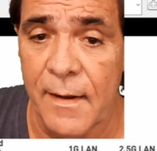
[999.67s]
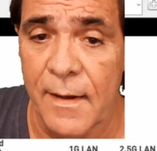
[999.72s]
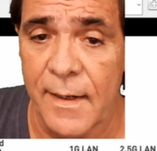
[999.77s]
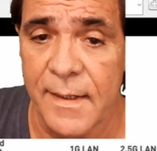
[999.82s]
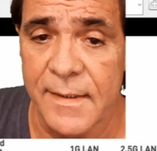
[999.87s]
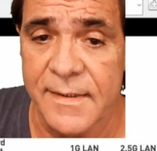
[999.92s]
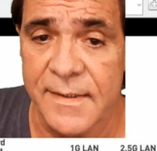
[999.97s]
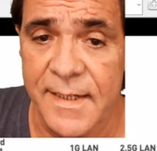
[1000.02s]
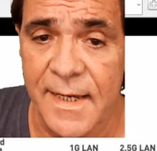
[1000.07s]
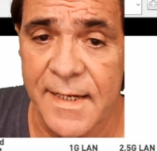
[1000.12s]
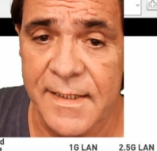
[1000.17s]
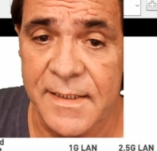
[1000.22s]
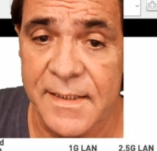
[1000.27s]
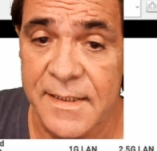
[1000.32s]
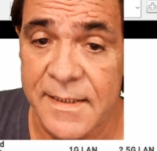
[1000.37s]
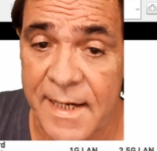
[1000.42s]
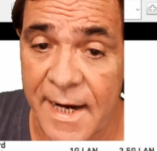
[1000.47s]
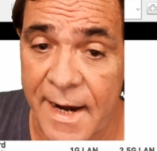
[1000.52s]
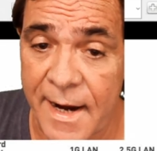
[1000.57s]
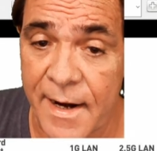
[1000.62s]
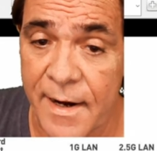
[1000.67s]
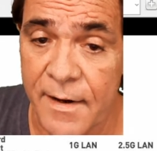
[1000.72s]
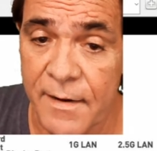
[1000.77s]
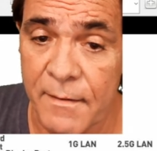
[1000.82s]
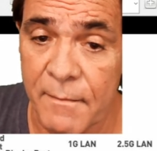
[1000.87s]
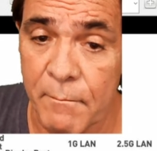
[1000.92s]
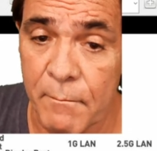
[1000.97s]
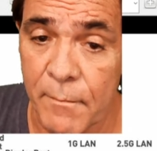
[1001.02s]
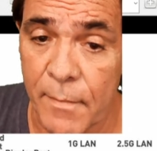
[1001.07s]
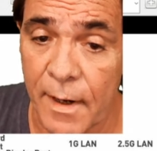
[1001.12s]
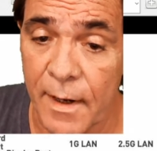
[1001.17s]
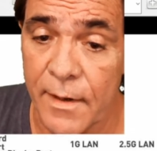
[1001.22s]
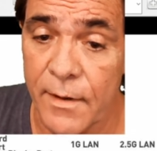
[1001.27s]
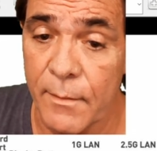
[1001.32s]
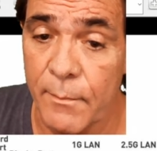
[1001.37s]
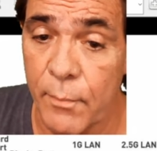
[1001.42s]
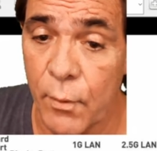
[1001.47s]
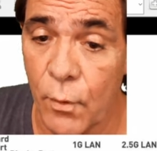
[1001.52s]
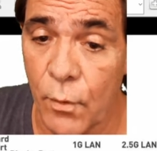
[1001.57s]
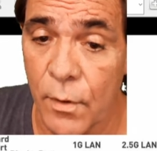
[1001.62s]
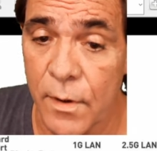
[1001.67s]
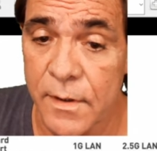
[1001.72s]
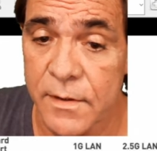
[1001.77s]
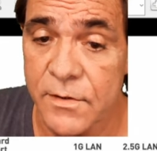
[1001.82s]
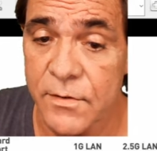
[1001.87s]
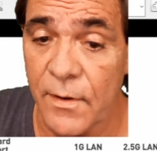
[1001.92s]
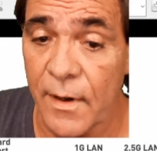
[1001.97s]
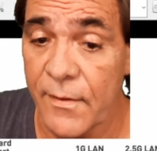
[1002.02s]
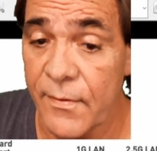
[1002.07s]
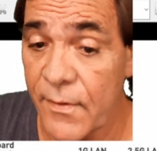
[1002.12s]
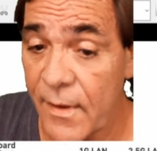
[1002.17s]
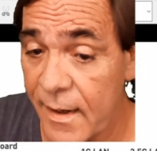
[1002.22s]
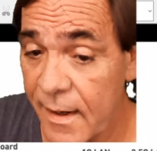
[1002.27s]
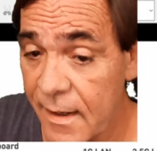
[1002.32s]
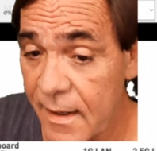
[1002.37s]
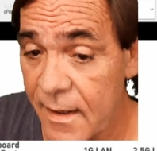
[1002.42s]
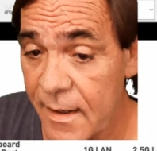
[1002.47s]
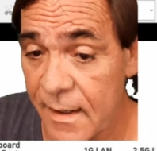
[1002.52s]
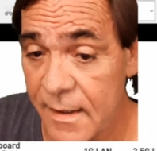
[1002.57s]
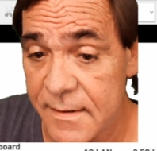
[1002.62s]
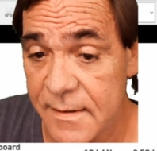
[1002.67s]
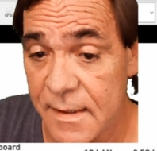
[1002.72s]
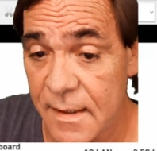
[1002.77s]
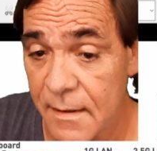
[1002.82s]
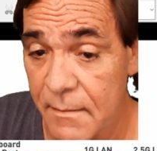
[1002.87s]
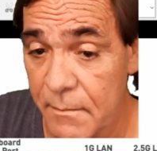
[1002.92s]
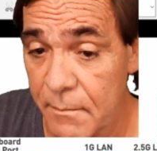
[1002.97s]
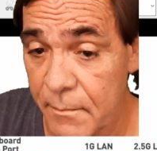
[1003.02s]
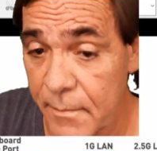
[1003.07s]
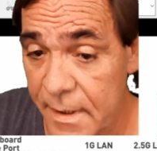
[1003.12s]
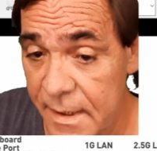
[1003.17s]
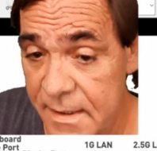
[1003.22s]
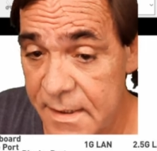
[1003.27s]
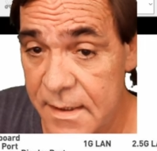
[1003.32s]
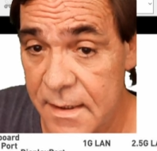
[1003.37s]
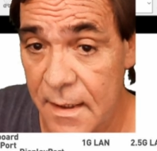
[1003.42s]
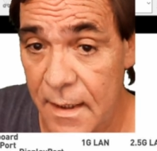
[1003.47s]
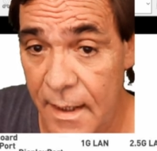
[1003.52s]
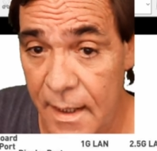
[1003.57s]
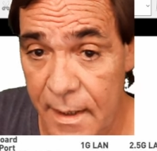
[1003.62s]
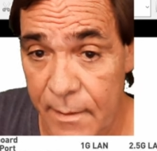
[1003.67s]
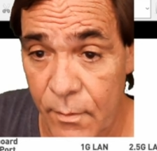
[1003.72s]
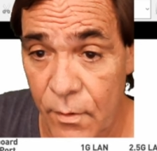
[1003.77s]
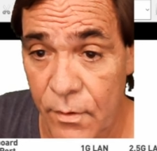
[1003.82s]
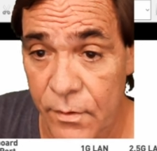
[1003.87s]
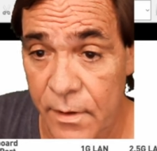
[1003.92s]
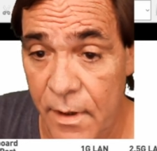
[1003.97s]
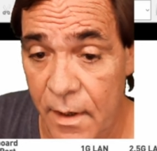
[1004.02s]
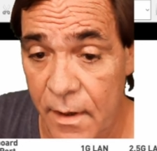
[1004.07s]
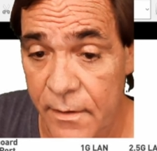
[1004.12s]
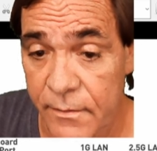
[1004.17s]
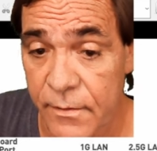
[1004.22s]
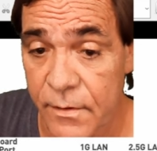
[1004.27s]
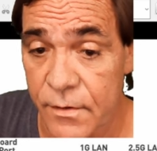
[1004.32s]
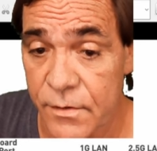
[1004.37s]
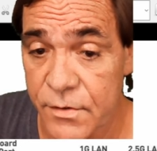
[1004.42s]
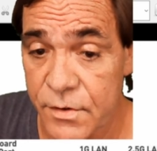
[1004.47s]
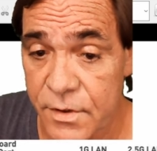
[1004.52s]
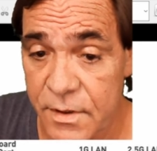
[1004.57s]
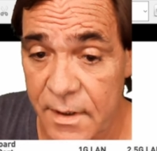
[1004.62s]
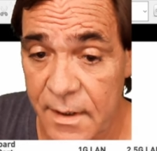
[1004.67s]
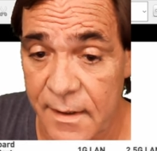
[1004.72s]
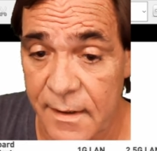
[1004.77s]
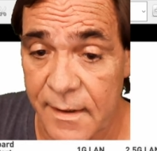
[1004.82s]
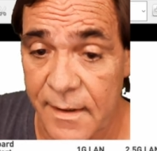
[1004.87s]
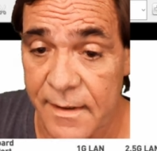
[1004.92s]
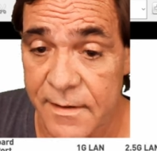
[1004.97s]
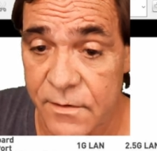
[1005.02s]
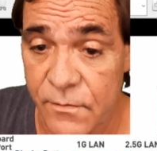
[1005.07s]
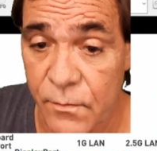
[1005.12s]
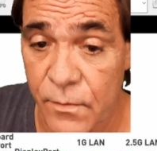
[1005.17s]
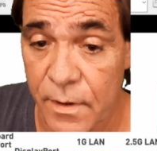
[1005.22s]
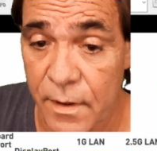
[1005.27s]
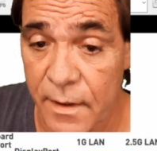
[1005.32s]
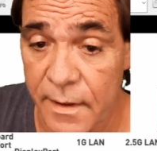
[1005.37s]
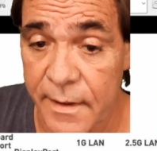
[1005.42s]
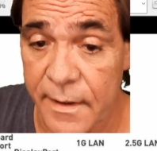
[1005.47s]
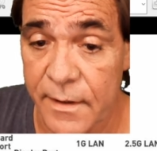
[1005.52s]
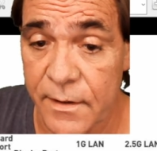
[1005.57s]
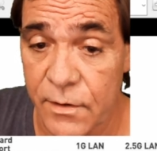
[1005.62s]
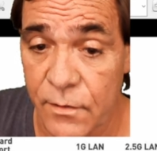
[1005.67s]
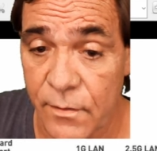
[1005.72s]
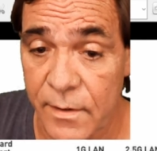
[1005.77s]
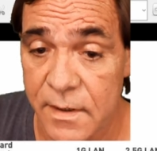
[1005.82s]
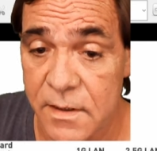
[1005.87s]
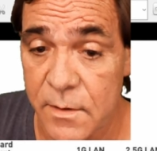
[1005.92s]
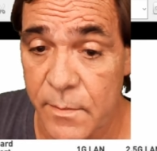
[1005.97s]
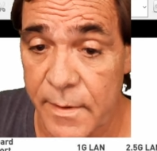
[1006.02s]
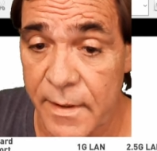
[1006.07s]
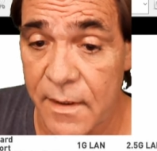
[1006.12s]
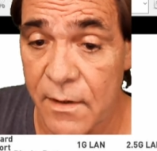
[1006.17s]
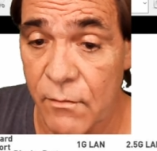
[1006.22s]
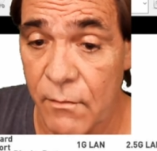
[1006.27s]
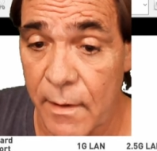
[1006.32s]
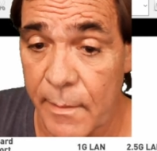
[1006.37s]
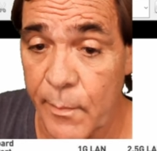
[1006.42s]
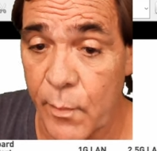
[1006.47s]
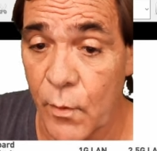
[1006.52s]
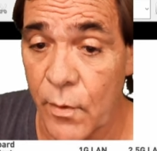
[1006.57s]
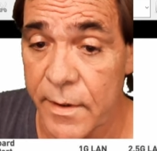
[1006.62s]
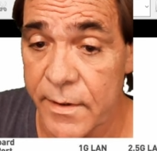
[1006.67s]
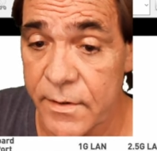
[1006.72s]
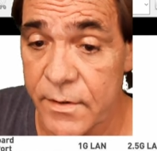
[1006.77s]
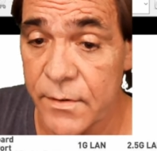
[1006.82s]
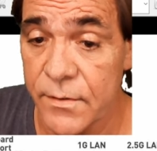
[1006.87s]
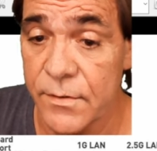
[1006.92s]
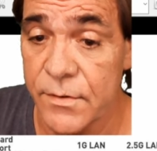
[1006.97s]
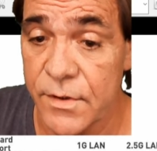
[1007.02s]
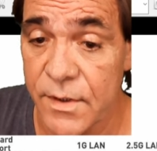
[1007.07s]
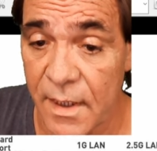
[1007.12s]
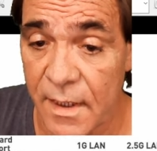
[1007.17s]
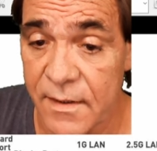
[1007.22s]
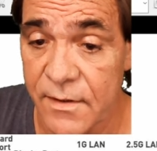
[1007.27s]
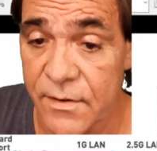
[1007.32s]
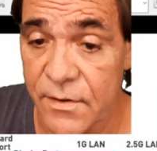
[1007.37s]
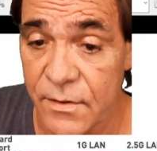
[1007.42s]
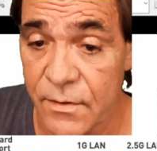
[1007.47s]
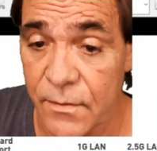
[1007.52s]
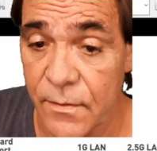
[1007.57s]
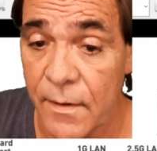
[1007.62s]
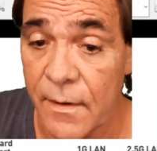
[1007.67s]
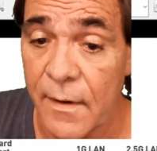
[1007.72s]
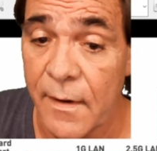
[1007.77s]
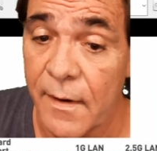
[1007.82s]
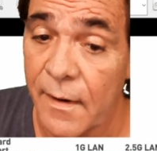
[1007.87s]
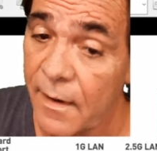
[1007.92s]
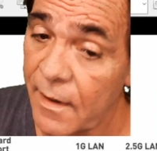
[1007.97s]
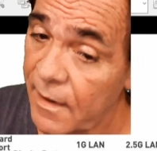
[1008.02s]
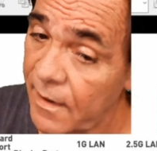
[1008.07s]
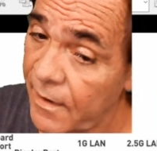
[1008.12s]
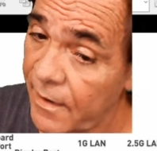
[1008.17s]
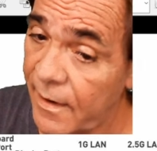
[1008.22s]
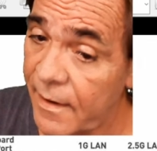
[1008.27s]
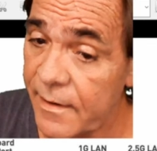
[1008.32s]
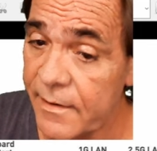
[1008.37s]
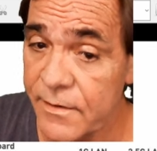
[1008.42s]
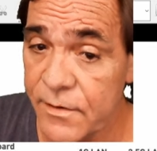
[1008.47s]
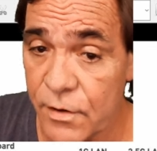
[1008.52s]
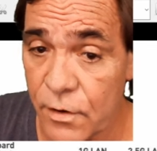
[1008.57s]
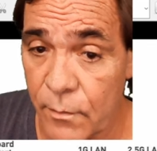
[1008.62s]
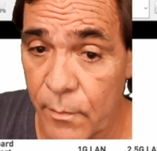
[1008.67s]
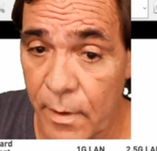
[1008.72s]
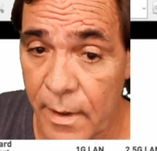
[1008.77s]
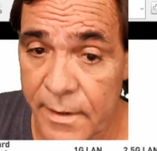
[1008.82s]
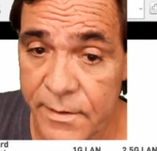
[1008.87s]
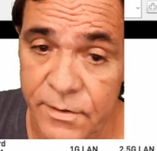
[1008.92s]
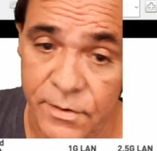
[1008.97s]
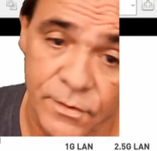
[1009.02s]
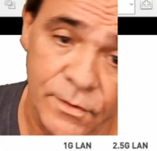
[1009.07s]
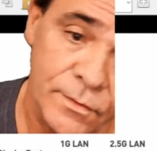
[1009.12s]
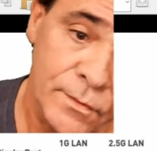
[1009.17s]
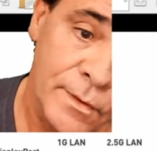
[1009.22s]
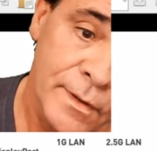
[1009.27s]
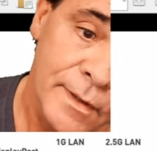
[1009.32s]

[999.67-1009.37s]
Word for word: It says 10 by the port, so I think it's mislabeled on their sheet. It's really a USB 3.2 Gen 2, not a 2x2.